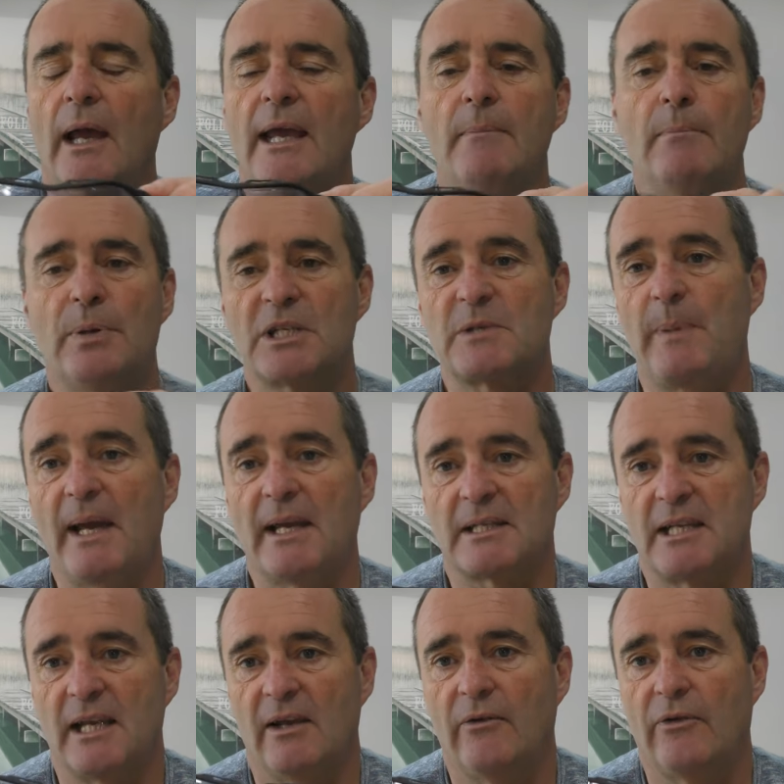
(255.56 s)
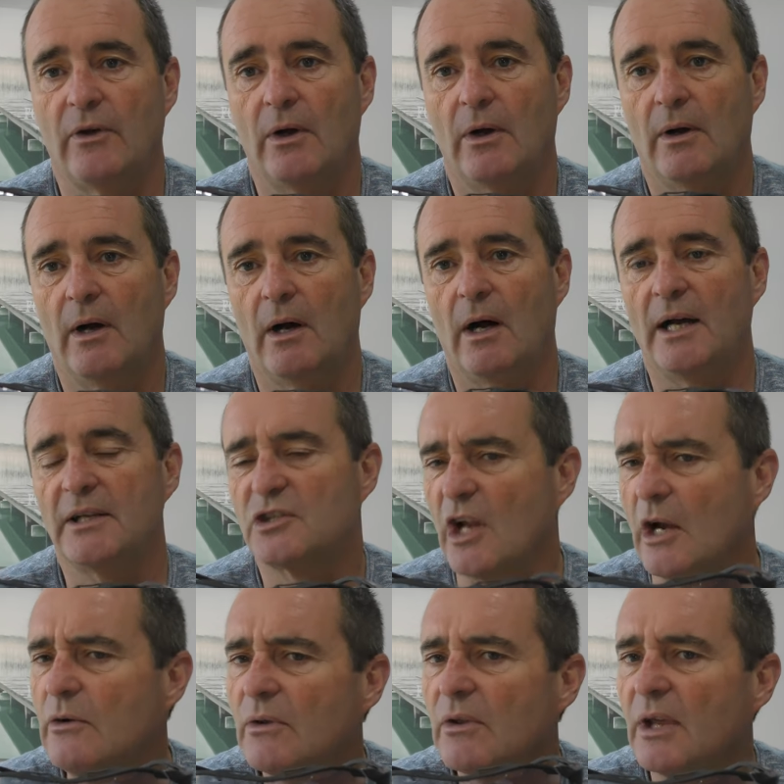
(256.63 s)
in perspective, I
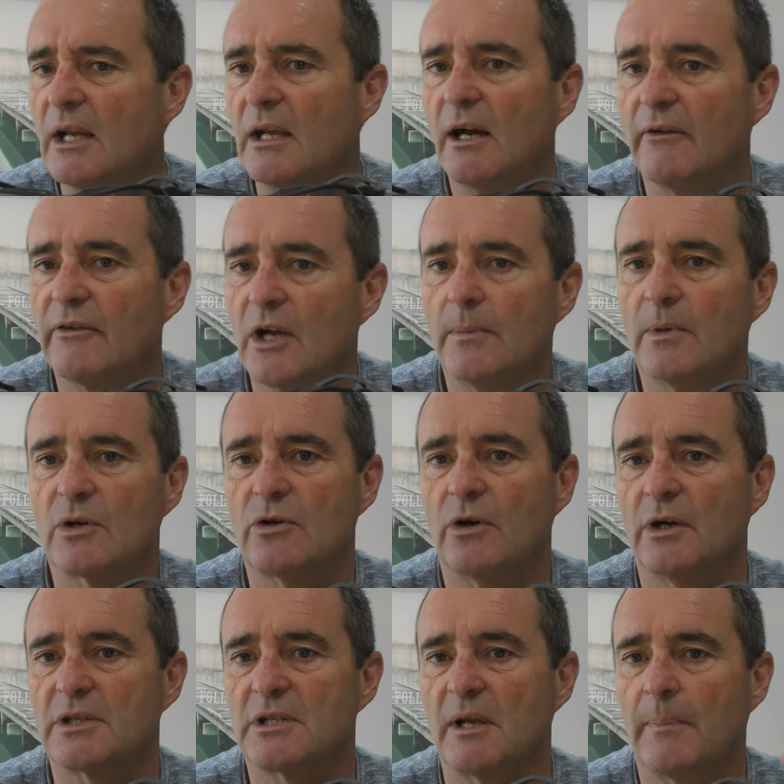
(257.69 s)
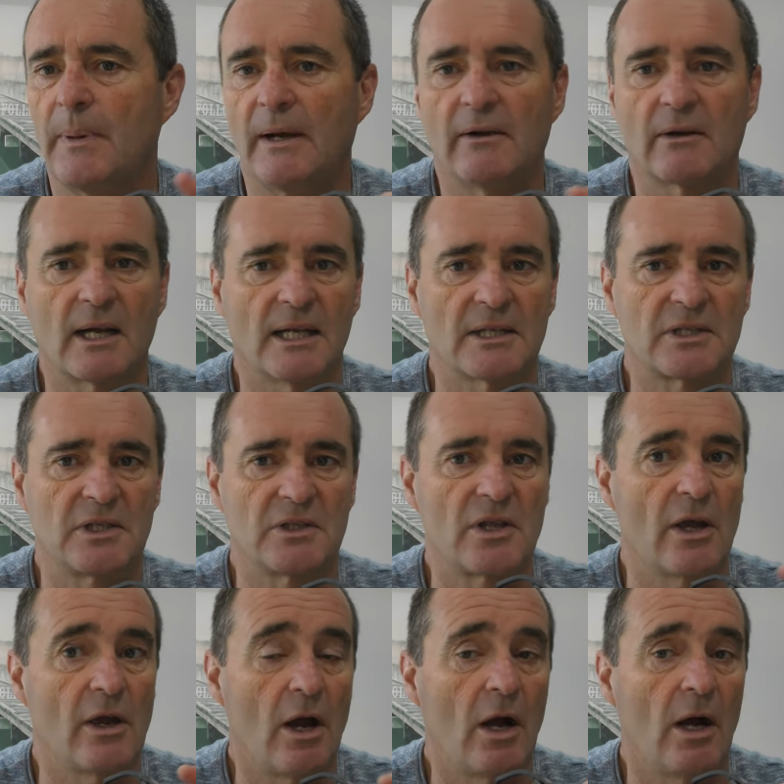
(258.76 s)
don't think I've come across a pair of glasses
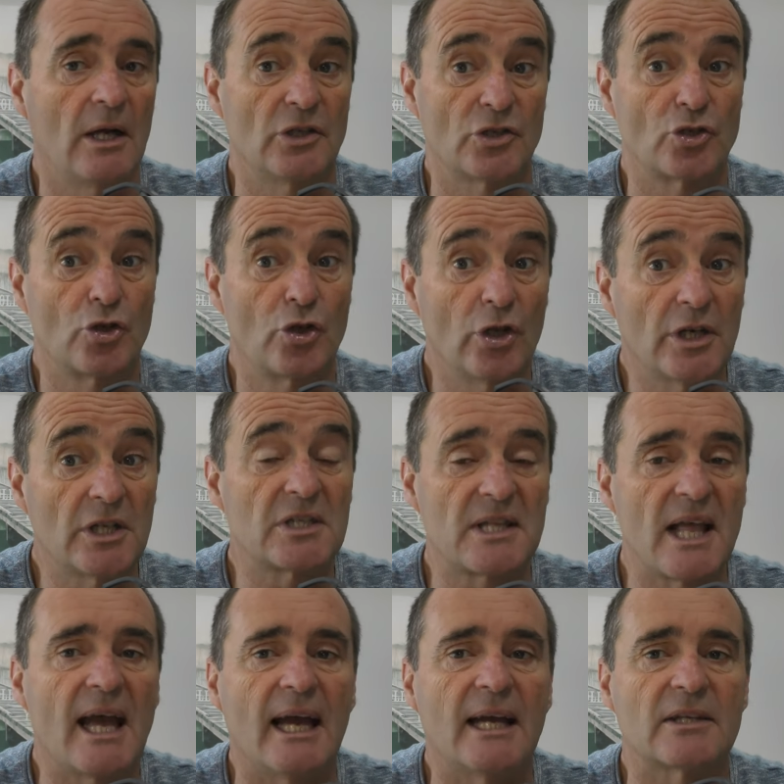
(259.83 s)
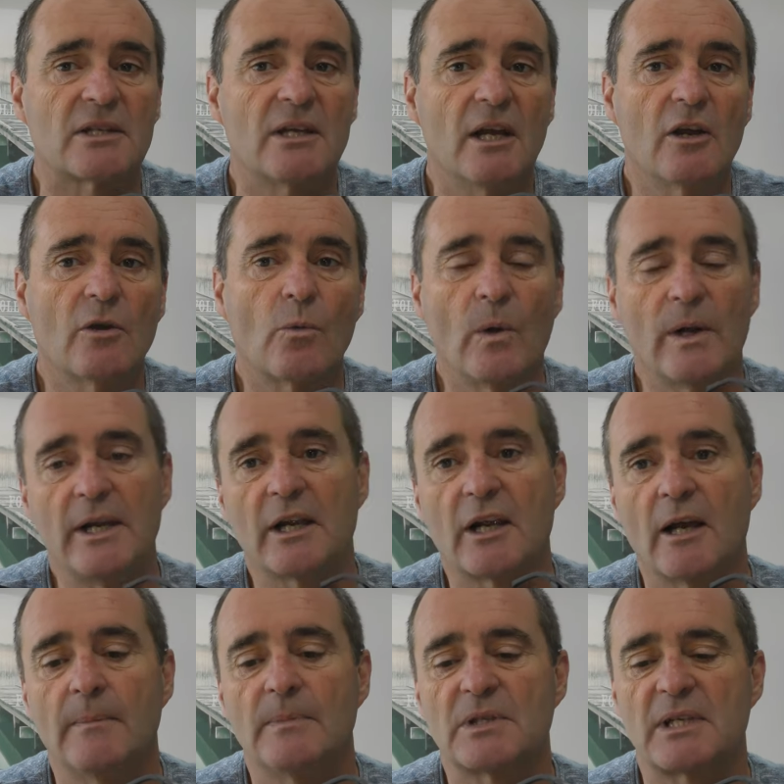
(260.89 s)
that are as good as that when it
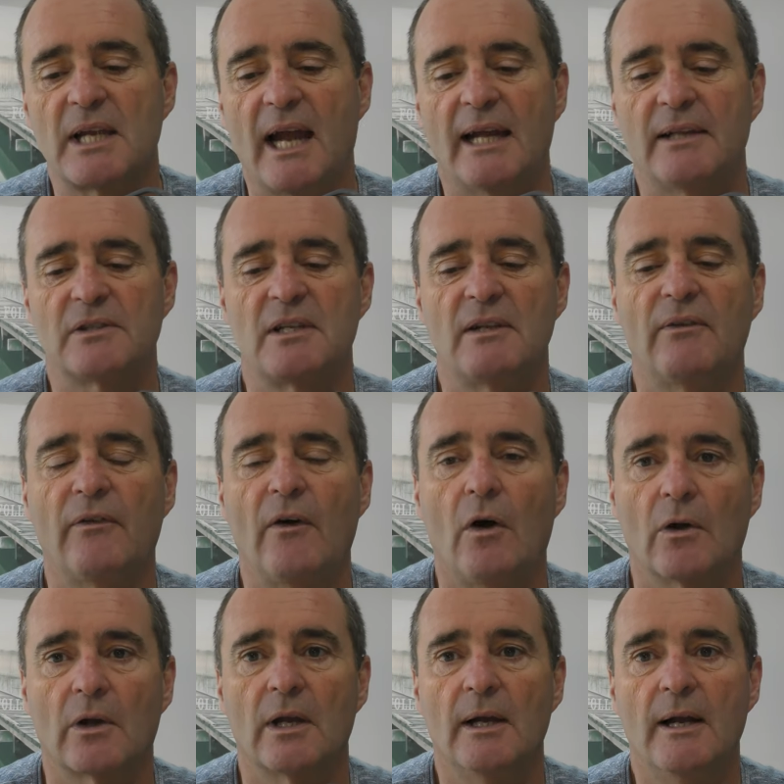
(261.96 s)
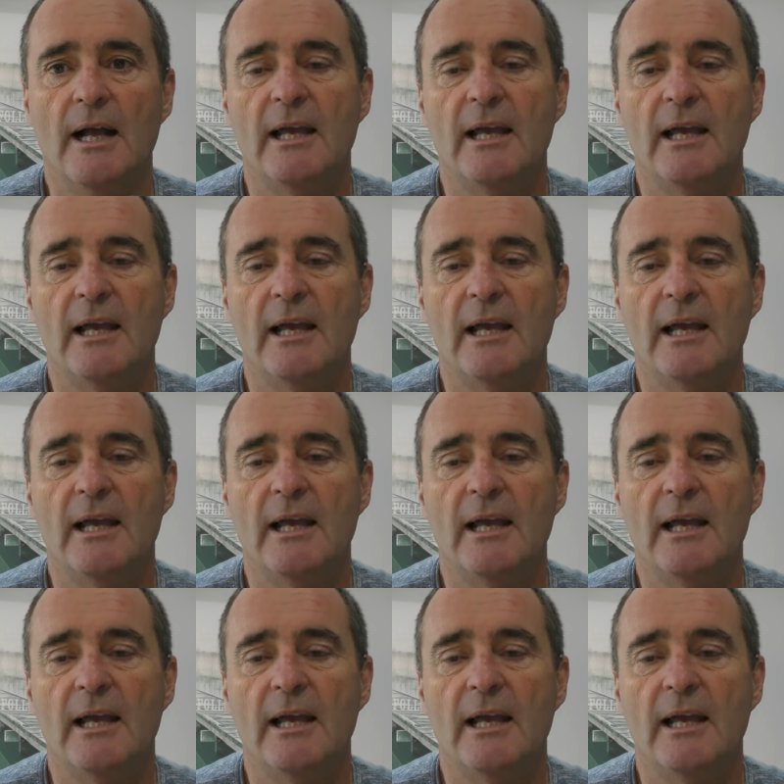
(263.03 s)
comes to anti-fog.